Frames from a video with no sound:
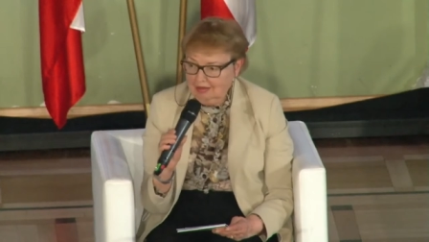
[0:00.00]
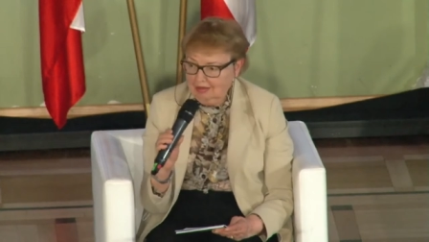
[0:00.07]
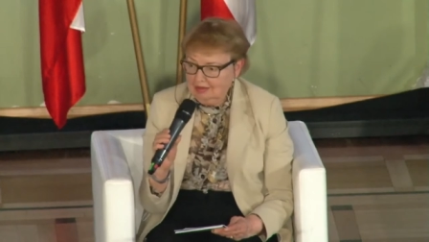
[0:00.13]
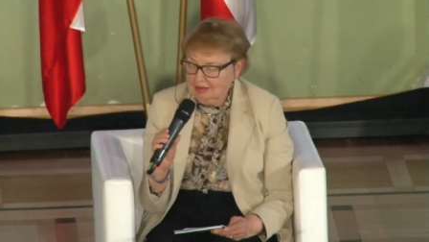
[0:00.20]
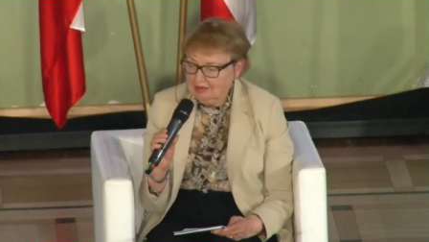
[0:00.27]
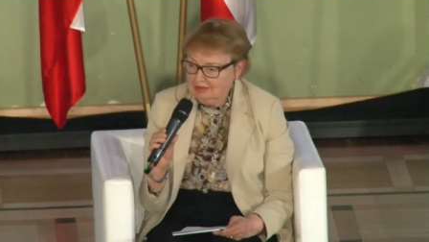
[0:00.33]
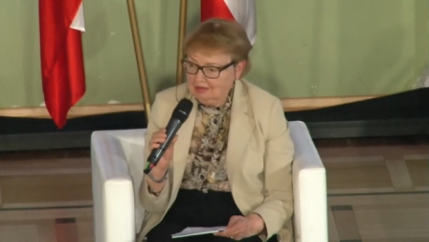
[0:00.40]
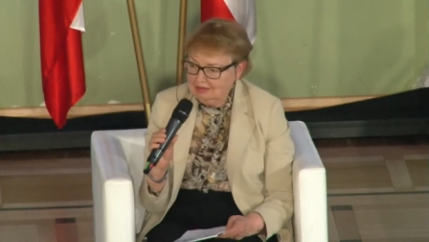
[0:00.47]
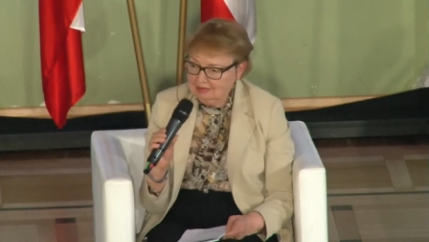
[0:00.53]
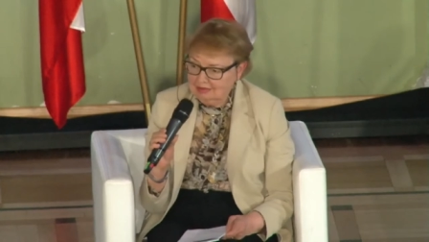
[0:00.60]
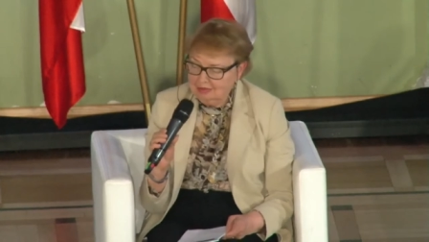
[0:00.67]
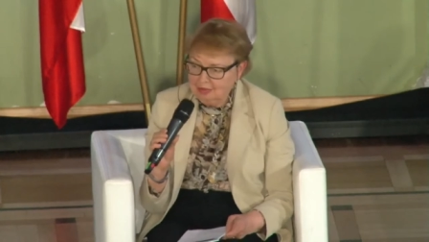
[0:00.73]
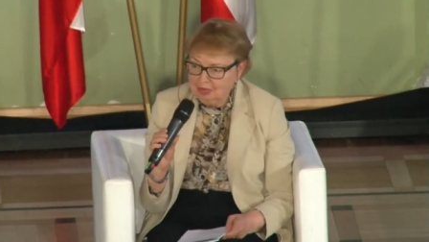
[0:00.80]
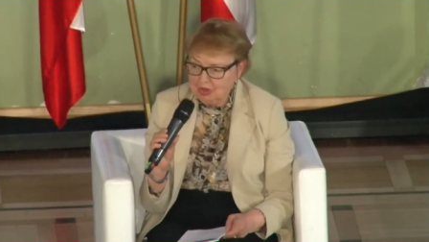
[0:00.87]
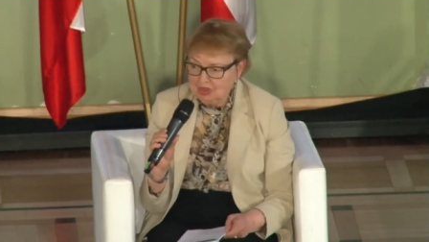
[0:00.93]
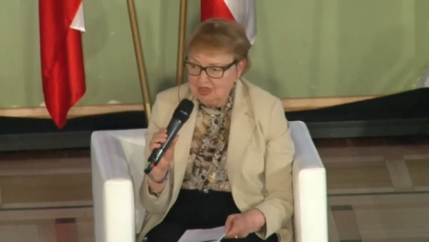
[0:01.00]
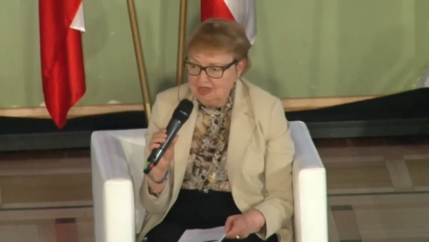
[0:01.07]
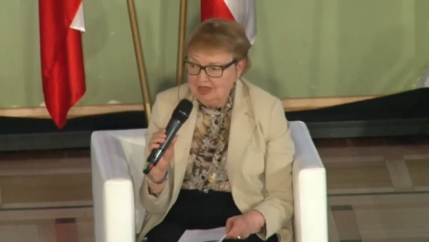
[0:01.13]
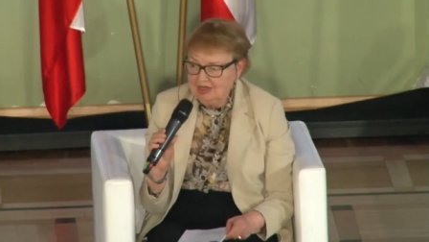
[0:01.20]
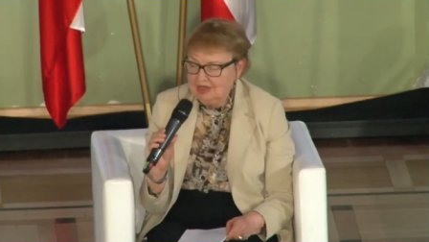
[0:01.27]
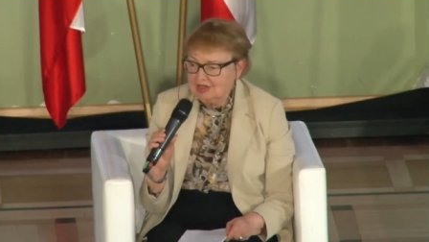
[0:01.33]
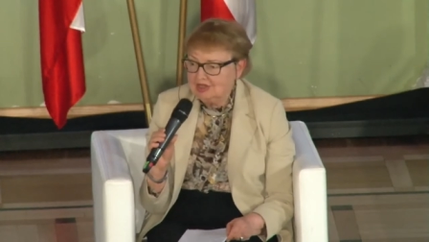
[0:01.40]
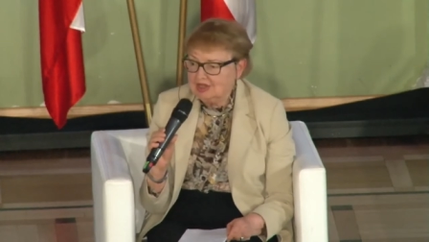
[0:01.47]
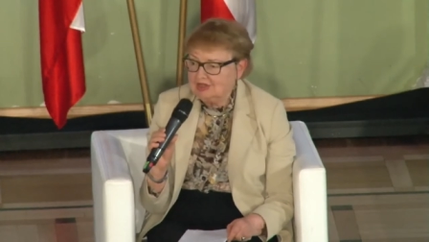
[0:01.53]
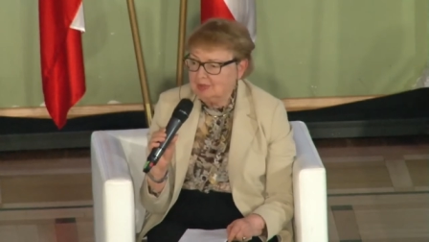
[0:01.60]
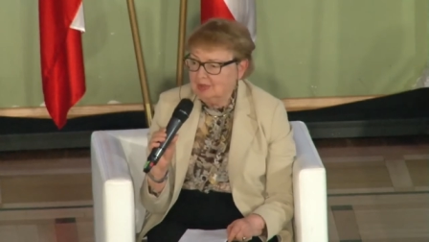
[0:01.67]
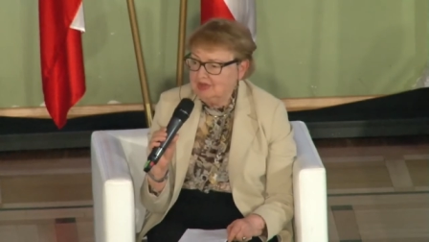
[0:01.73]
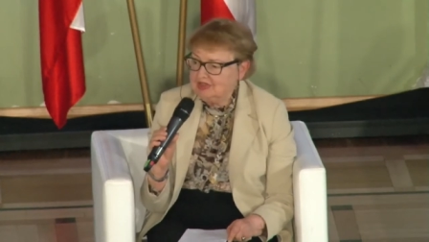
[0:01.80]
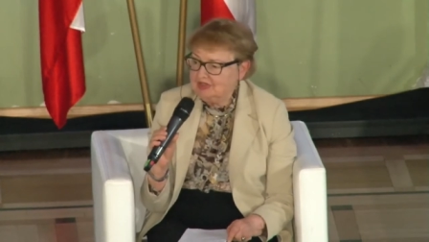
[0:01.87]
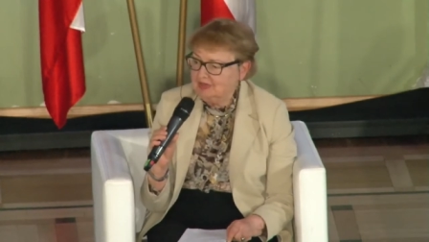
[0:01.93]
little bit, to
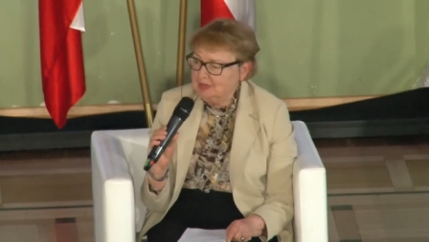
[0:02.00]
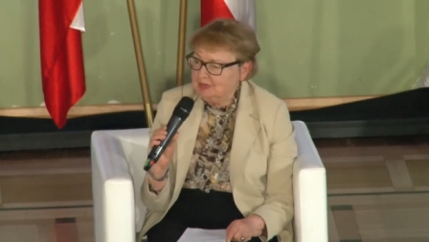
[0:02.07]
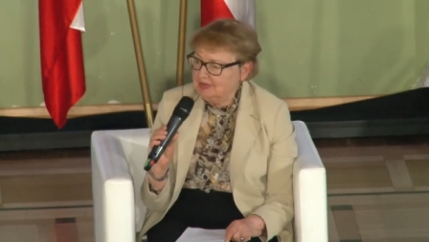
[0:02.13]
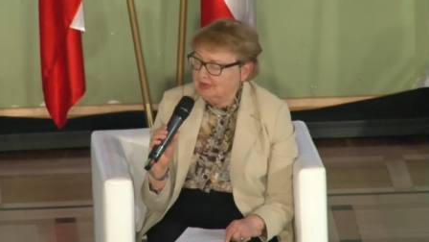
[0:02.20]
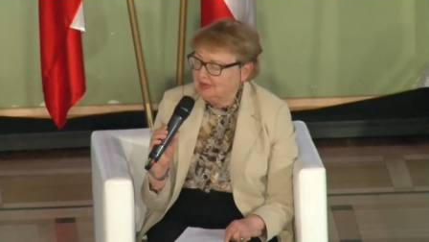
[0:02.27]
go a bit